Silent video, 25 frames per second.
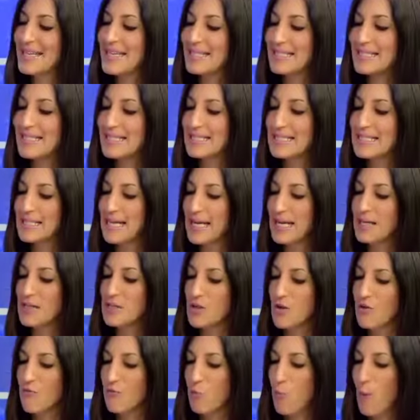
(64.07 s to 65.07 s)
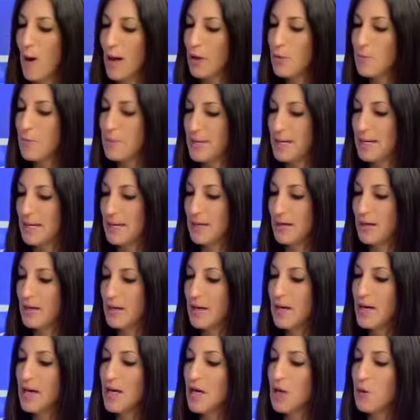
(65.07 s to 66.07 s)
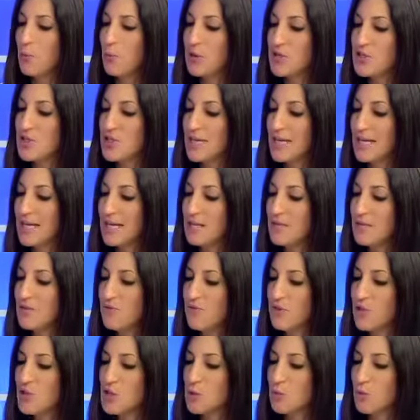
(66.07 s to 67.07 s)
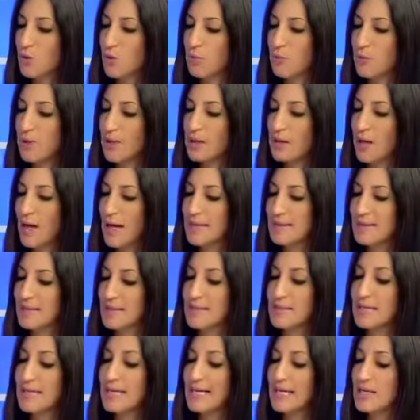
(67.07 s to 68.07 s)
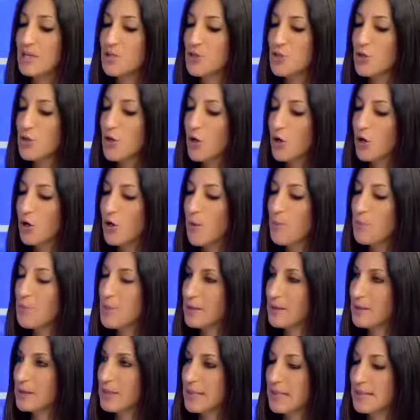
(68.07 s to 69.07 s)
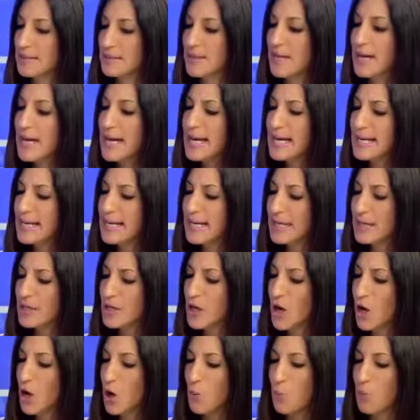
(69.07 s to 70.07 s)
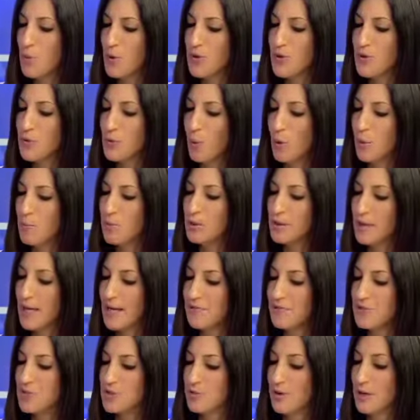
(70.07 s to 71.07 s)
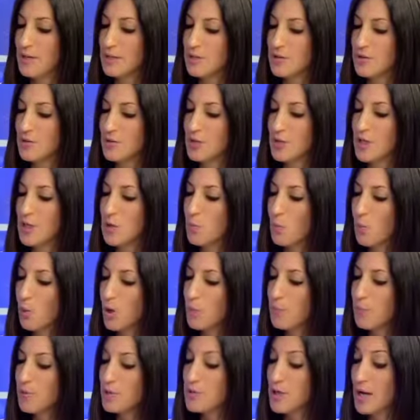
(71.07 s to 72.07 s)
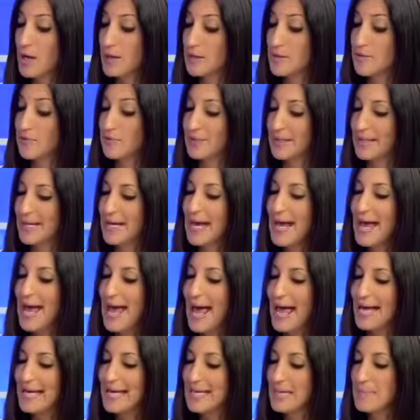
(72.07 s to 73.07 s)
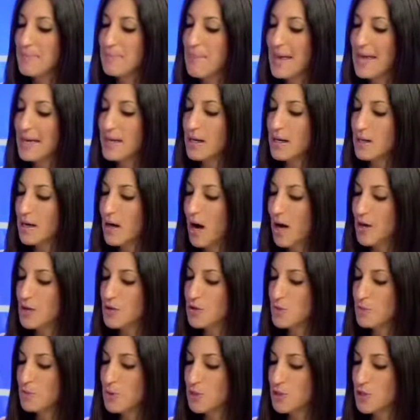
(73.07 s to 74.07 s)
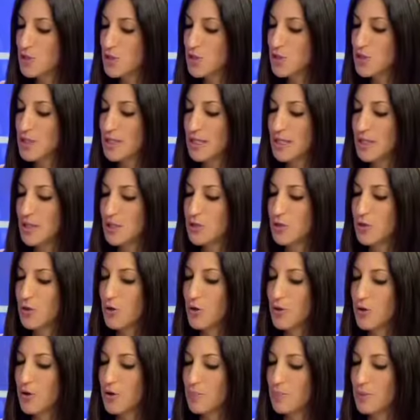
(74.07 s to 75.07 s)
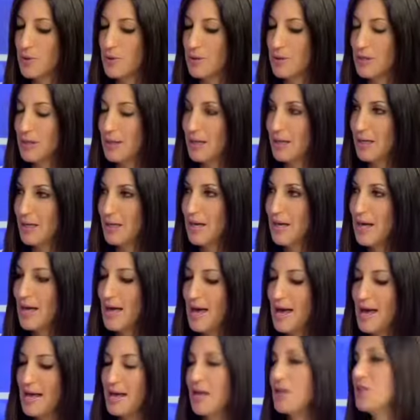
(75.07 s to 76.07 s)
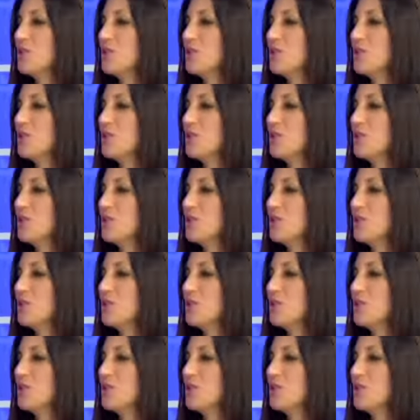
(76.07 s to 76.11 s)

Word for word: a state of well being in which an individual realizes his or her abilities, can cope with normal life stressors, can work productively, and can make a contribution to his or her community. And I